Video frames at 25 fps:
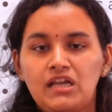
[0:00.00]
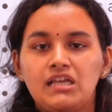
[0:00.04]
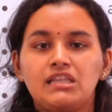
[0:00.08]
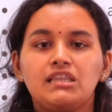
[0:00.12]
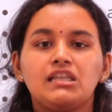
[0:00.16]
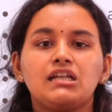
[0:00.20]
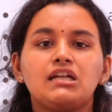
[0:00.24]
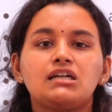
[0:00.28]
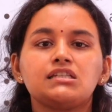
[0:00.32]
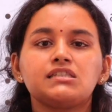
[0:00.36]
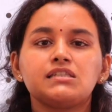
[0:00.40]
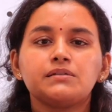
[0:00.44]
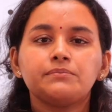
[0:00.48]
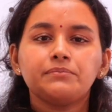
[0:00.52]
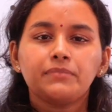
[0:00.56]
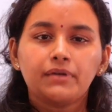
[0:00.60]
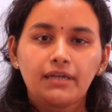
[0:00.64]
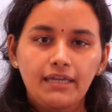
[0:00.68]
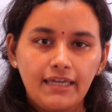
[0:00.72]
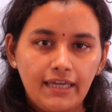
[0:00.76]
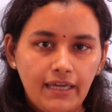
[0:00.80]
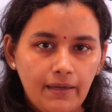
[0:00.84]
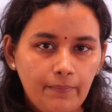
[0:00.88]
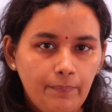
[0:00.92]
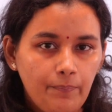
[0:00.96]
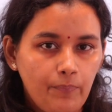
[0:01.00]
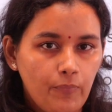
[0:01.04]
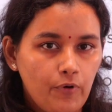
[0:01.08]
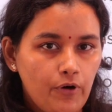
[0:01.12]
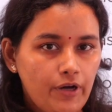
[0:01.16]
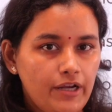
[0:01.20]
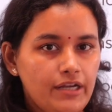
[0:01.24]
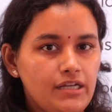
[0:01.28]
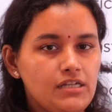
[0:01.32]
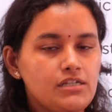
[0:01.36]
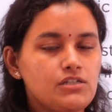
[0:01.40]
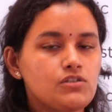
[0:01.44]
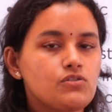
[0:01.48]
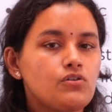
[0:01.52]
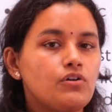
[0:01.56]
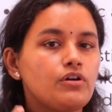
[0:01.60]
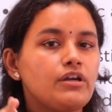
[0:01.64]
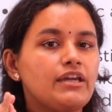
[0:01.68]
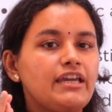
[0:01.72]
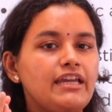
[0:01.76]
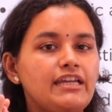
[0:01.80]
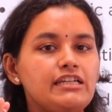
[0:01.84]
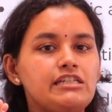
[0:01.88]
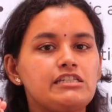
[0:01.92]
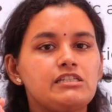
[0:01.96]
There are some key points or
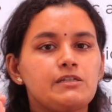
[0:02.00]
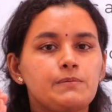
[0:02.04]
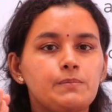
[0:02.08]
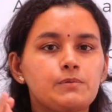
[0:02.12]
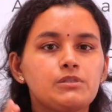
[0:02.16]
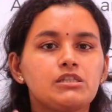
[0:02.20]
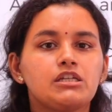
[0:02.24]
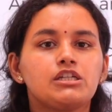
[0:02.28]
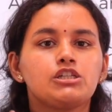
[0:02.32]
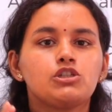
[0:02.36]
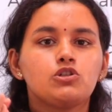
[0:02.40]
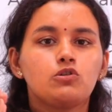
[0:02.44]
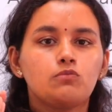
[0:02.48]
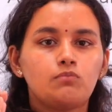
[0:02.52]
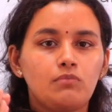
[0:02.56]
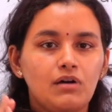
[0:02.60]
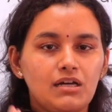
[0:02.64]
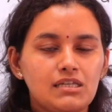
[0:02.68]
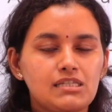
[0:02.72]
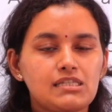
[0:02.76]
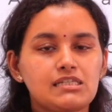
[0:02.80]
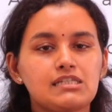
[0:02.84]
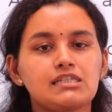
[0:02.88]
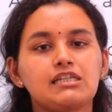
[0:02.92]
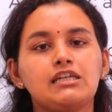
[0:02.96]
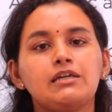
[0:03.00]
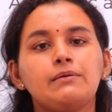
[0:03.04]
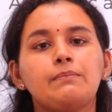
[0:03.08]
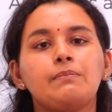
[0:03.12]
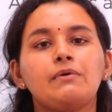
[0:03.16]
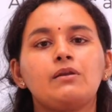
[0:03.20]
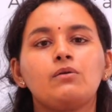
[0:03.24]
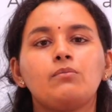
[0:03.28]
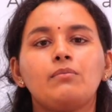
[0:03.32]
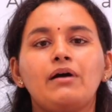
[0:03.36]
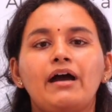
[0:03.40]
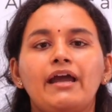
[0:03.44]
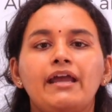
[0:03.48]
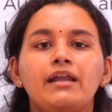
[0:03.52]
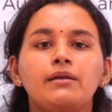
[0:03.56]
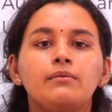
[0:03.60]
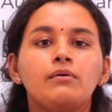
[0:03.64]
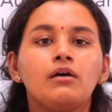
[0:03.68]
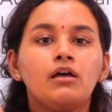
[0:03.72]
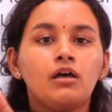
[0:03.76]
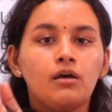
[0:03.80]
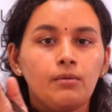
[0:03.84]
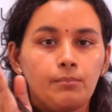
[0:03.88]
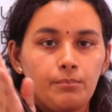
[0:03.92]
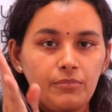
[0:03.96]
key tips that you must keep in mind
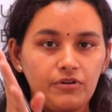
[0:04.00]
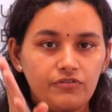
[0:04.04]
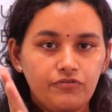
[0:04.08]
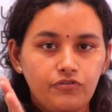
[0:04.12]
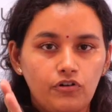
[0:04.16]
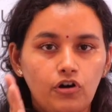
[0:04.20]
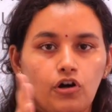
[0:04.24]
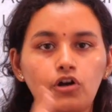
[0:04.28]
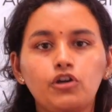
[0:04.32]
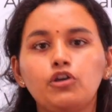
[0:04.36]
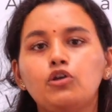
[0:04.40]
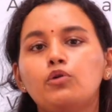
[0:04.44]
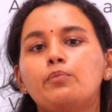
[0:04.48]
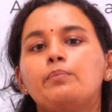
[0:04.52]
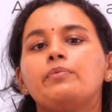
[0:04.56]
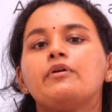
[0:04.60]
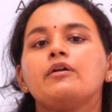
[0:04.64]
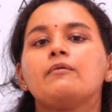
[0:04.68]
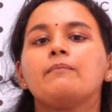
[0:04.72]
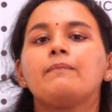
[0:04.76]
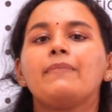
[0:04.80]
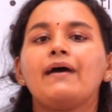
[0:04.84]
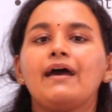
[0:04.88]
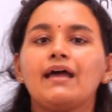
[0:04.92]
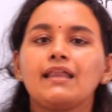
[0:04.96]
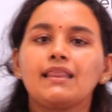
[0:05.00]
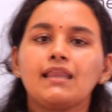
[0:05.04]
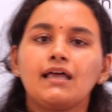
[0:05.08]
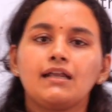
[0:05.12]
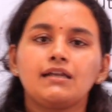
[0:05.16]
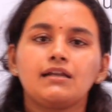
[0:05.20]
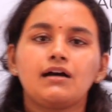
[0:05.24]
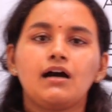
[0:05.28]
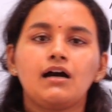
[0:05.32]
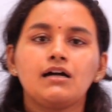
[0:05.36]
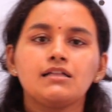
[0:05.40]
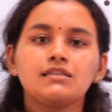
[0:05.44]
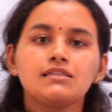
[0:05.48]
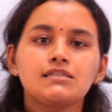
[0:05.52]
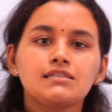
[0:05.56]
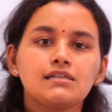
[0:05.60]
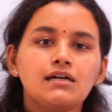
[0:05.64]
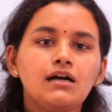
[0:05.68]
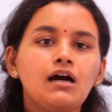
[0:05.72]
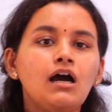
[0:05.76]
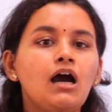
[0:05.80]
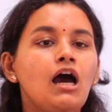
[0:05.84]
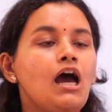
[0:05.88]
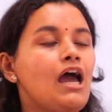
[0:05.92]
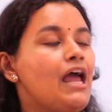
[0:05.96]
before you prepare that
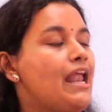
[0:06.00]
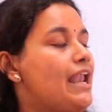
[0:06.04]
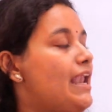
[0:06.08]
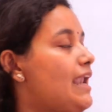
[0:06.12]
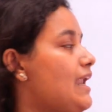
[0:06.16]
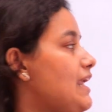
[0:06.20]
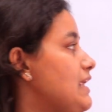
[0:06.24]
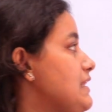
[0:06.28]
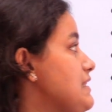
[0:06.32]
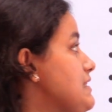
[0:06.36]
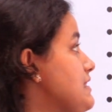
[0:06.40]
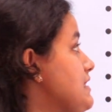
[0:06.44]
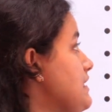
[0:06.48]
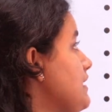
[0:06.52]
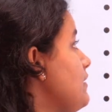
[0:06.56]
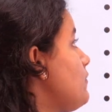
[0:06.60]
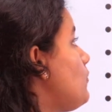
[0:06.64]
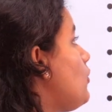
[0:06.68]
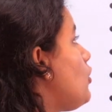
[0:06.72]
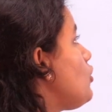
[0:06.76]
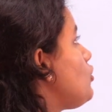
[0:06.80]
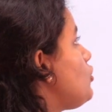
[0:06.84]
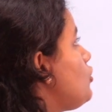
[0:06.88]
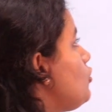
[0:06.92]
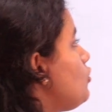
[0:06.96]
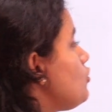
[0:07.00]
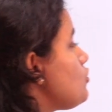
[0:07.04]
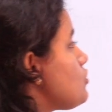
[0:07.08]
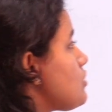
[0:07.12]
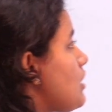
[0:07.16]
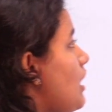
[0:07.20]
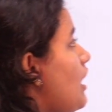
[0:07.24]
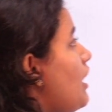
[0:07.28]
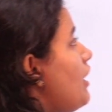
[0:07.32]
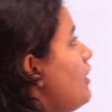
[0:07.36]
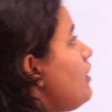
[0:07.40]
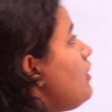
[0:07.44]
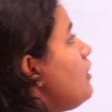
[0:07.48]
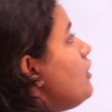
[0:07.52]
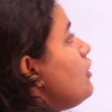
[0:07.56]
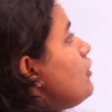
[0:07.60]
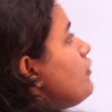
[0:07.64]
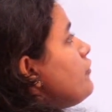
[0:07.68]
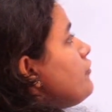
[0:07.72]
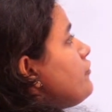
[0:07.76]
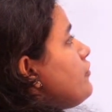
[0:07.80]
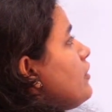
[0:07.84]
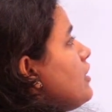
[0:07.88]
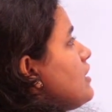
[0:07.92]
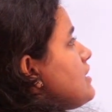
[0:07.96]
answer. Let's see what those are.
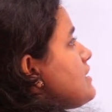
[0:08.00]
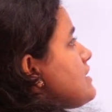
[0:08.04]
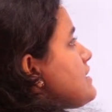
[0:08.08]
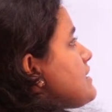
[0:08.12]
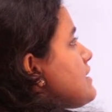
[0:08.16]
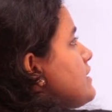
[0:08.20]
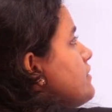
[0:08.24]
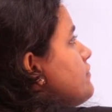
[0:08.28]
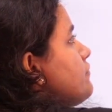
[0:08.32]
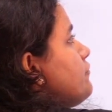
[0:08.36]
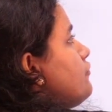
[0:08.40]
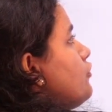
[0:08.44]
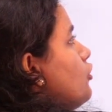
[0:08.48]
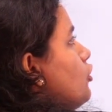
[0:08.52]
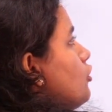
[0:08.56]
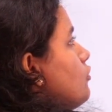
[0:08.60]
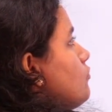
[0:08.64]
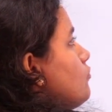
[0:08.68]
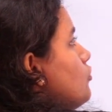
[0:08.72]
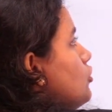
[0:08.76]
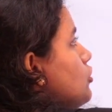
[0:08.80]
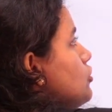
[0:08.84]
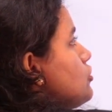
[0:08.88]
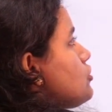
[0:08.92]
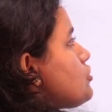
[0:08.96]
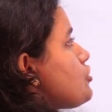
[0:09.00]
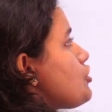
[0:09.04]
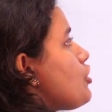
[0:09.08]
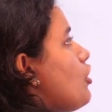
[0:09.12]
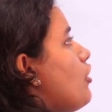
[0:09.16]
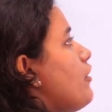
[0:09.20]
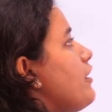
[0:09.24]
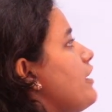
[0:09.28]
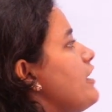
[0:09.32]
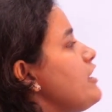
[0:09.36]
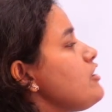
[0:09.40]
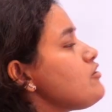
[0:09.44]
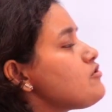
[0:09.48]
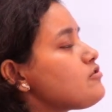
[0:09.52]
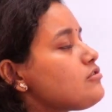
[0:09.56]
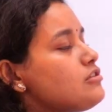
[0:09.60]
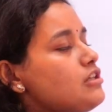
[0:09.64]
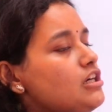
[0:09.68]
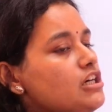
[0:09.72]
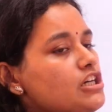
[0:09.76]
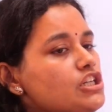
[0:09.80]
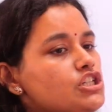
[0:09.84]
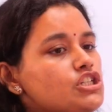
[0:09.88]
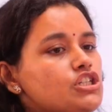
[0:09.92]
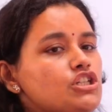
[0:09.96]
First and foremost, your
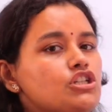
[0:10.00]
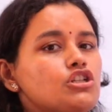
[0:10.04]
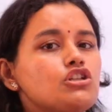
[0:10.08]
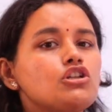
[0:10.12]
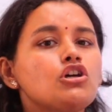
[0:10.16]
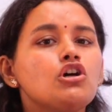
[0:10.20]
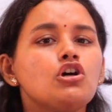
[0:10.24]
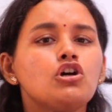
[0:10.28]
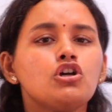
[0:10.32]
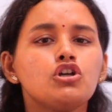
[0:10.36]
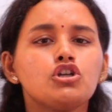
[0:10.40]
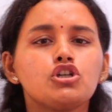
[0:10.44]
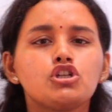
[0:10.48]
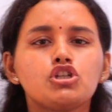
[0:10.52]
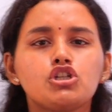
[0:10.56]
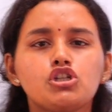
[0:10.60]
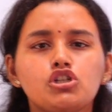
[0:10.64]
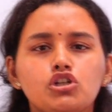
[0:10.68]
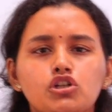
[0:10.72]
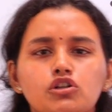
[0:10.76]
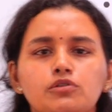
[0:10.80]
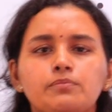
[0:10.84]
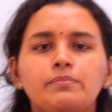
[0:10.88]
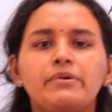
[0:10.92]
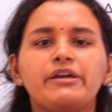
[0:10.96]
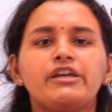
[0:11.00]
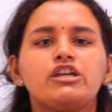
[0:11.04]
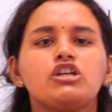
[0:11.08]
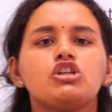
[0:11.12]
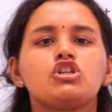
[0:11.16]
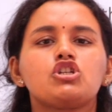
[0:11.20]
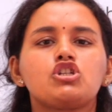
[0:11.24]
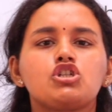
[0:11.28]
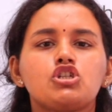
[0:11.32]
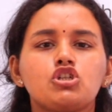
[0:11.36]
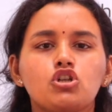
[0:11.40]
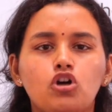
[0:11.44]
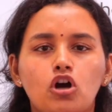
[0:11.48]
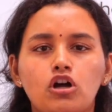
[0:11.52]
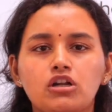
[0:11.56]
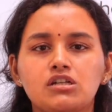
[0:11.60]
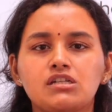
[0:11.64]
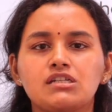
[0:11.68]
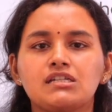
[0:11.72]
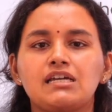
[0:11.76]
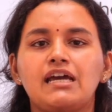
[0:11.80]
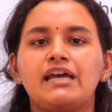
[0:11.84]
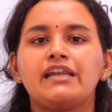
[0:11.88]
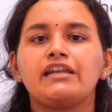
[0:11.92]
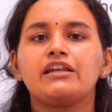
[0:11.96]
introduction should be short
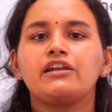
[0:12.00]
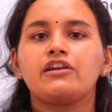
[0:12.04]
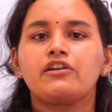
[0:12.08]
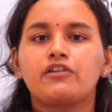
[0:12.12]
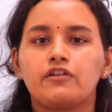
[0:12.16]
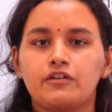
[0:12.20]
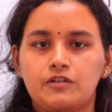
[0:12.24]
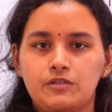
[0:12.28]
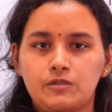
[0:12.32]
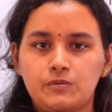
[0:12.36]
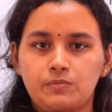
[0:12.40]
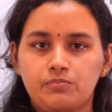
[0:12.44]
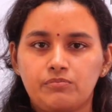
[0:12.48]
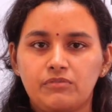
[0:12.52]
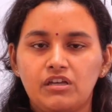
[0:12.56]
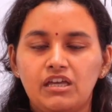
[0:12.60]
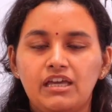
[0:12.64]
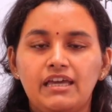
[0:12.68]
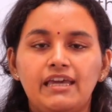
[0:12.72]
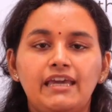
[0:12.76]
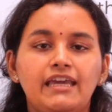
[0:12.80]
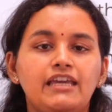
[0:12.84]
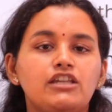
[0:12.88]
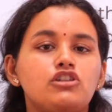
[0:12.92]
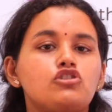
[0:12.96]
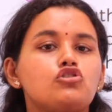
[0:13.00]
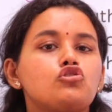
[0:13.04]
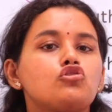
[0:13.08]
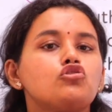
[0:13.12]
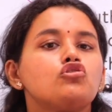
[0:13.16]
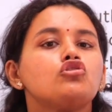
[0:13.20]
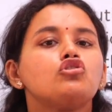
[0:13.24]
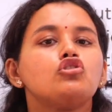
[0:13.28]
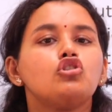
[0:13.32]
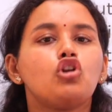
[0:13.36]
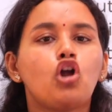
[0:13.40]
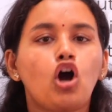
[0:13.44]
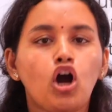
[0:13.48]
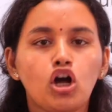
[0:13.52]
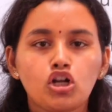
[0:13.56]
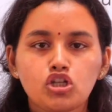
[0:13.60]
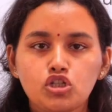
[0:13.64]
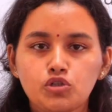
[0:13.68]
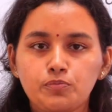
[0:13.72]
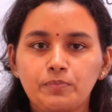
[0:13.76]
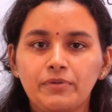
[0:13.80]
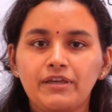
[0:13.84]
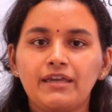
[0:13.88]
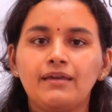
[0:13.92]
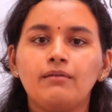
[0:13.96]
and crisp. It should
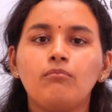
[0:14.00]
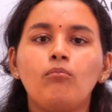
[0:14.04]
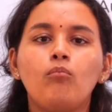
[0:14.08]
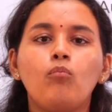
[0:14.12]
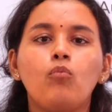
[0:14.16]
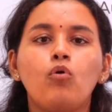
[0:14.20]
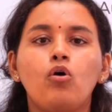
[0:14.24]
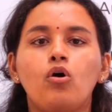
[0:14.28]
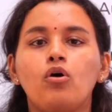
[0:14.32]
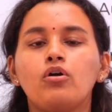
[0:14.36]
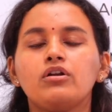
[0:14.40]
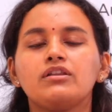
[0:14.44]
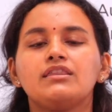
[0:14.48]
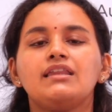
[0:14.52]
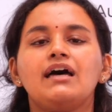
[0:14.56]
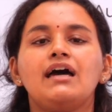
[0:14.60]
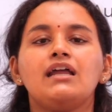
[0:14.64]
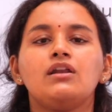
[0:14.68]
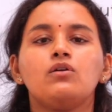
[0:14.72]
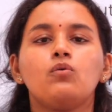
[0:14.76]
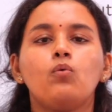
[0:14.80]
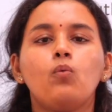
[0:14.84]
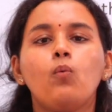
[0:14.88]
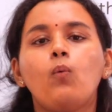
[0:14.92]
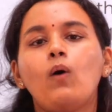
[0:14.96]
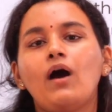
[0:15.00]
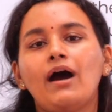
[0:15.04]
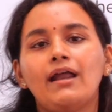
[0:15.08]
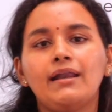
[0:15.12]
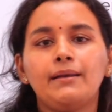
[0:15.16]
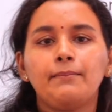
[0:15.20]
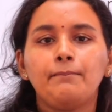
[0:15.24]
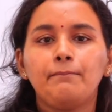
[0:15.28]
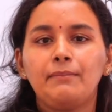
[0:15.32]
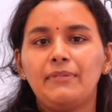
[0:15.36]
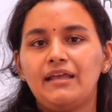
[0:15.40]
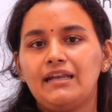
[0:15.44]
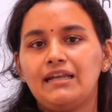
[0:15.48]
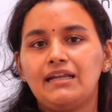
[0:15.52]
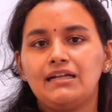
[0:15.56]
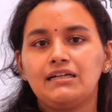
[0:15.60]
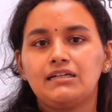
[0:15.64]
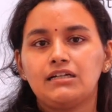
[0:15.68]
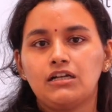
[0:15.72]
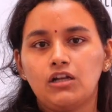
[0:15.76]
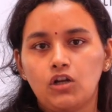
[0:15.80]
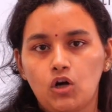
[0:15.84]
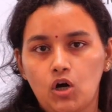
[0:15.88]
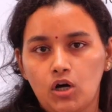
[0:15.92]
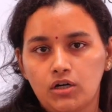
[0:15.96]
not be more than 1 minute
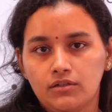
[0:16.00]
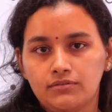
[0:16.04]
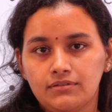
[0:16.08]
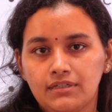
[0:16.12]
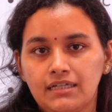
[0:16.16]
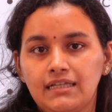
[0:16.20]
long.